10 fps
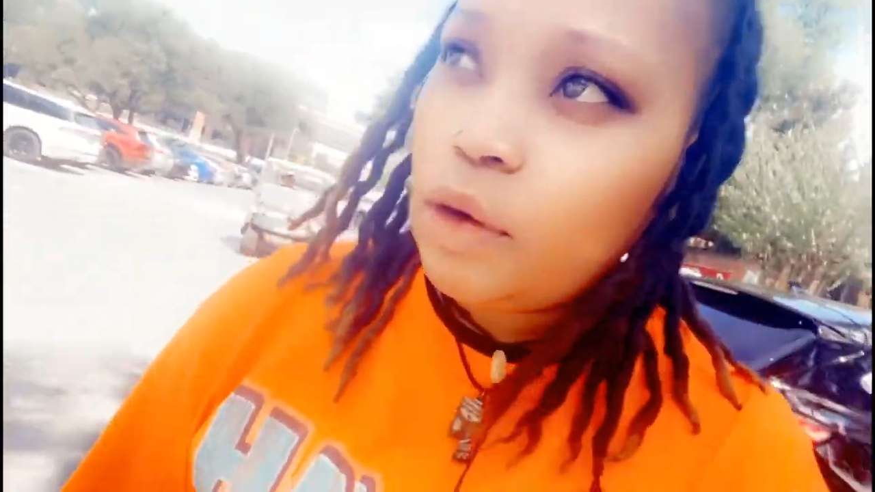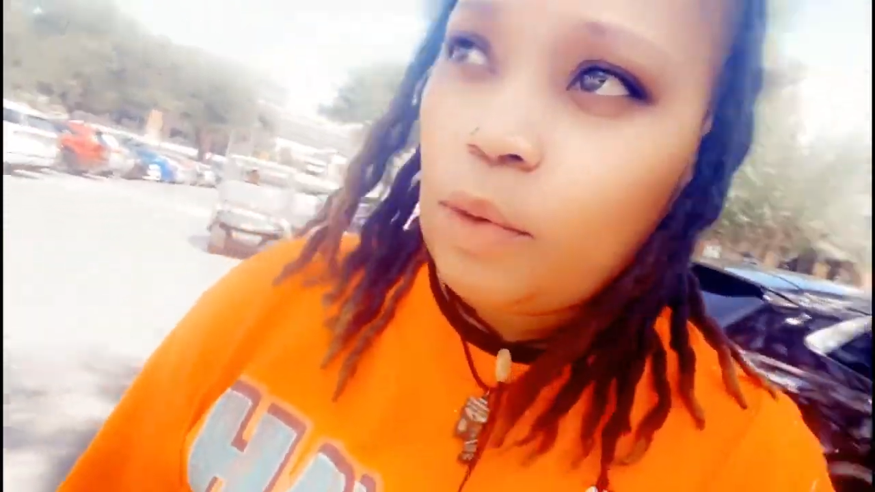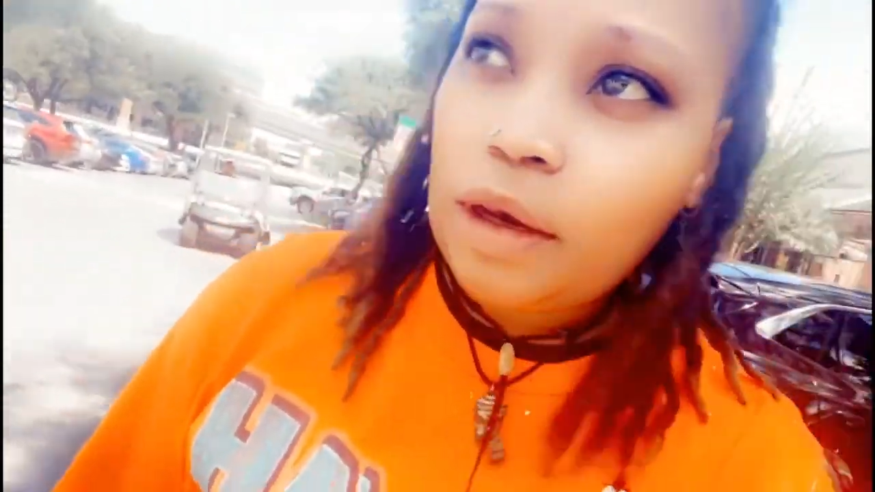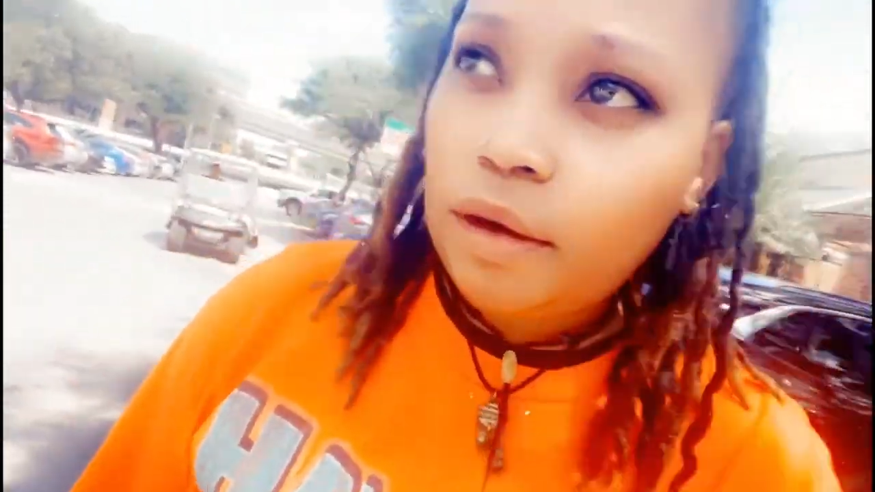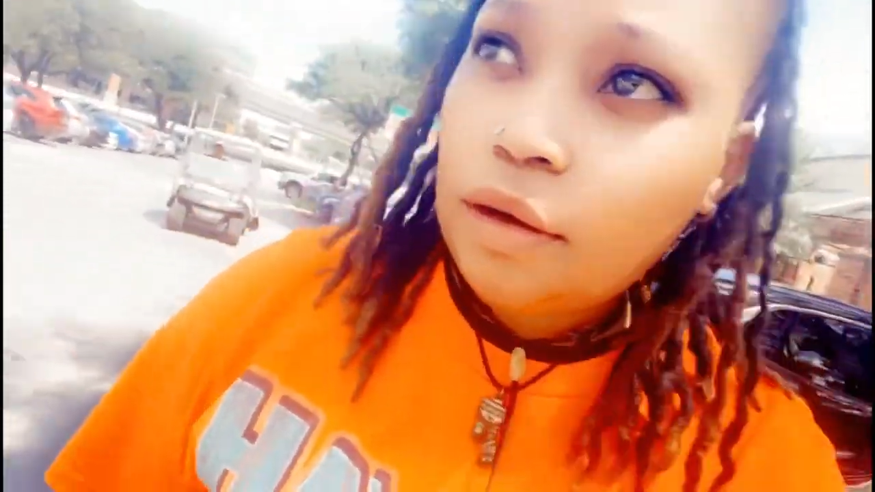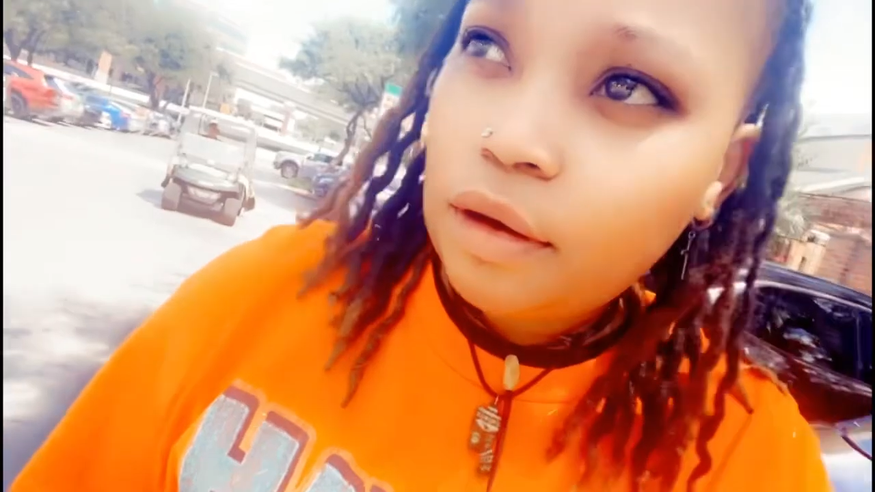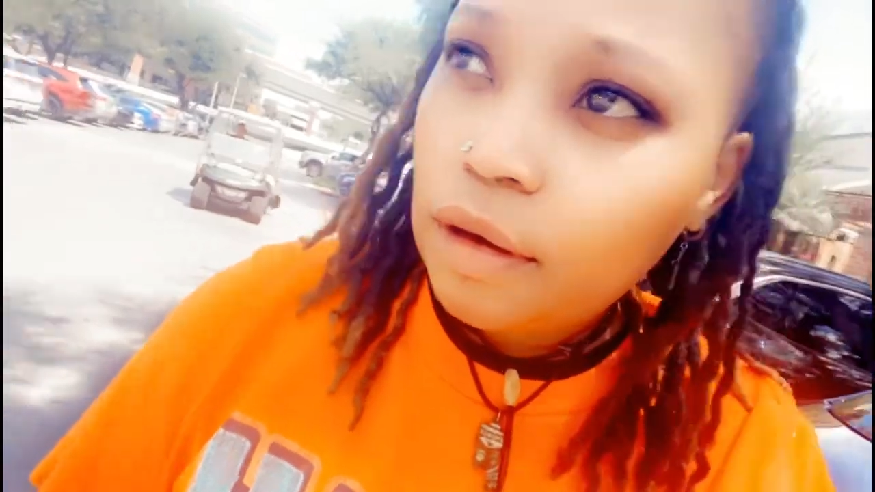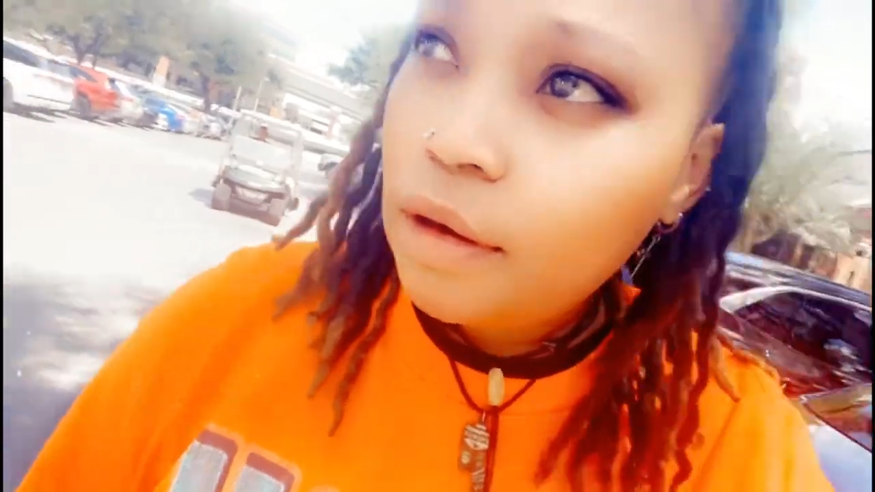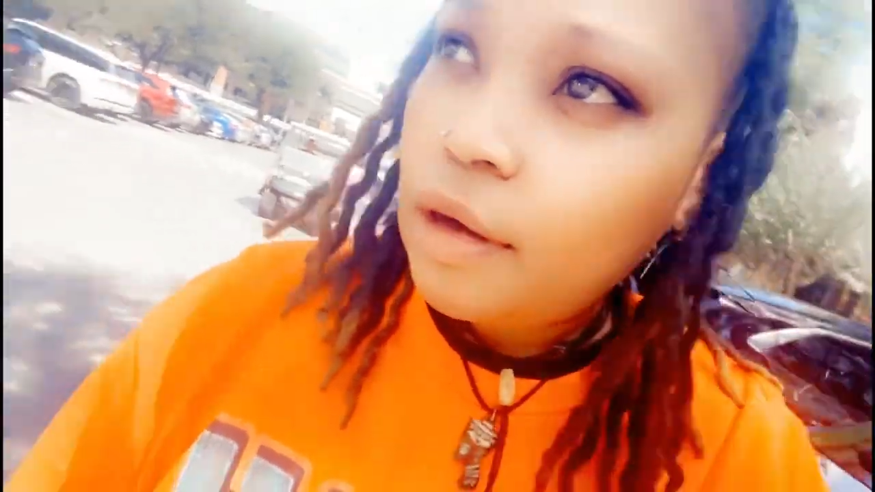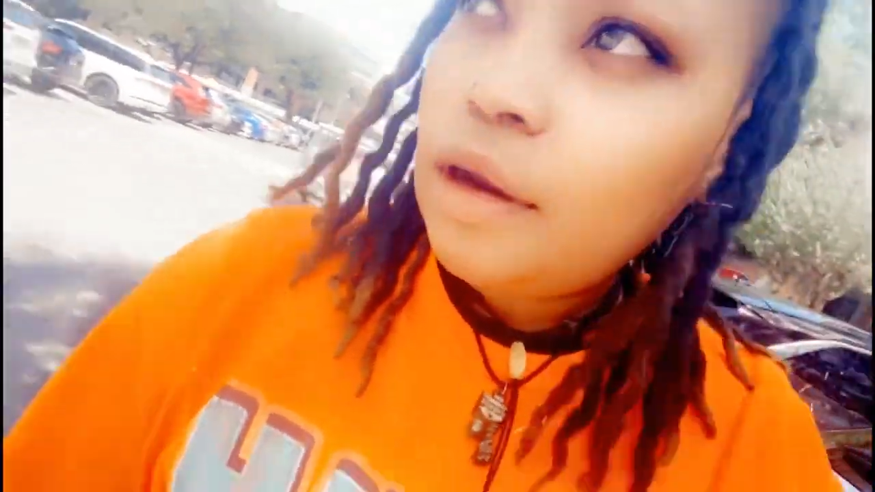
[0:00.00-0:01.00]
my
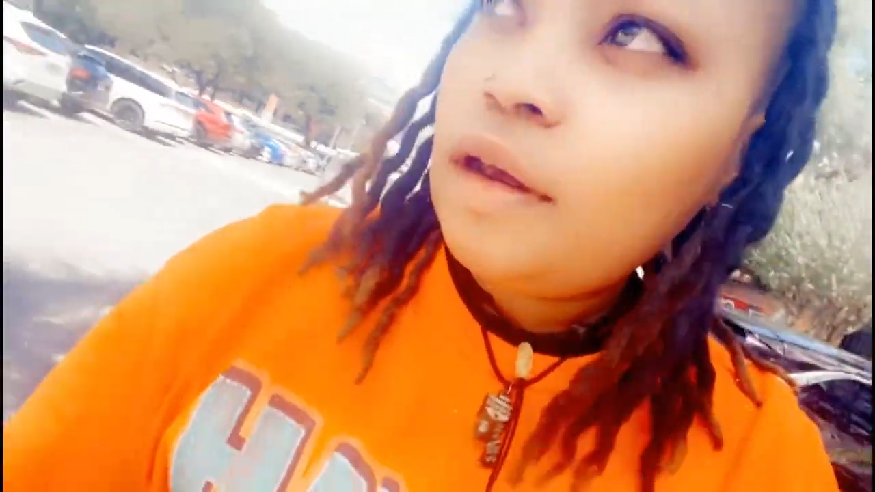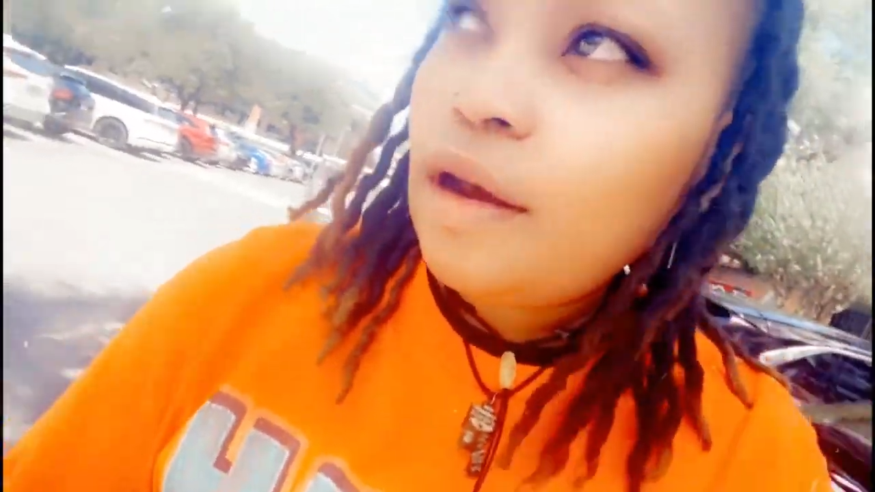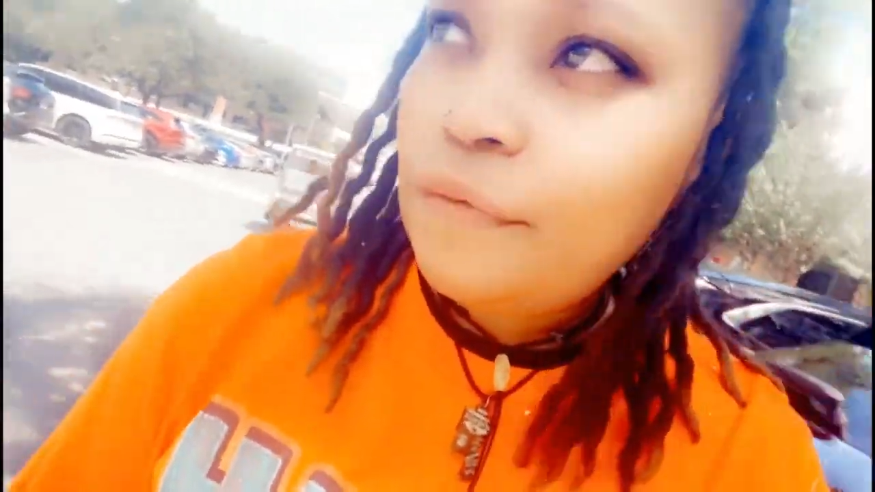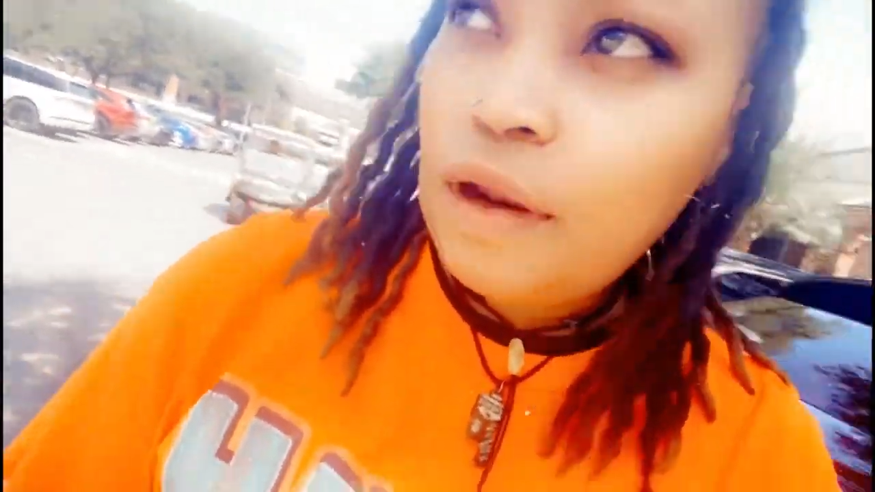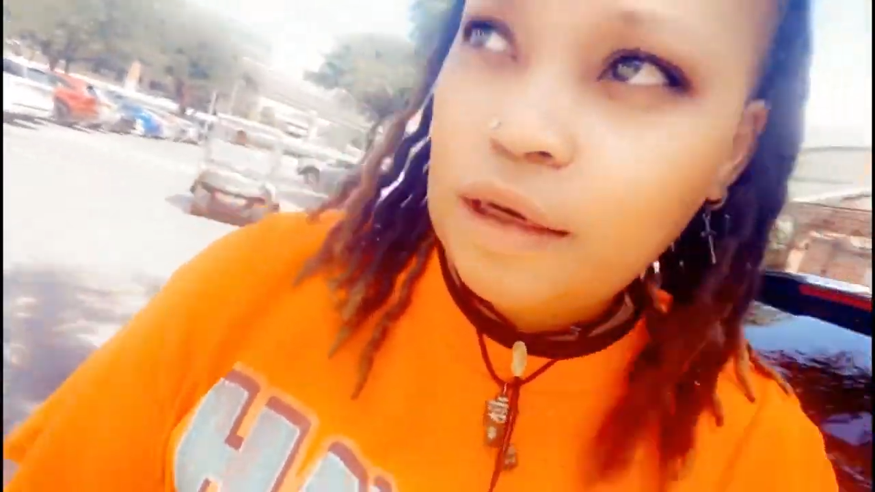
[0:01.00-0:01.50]
cousin.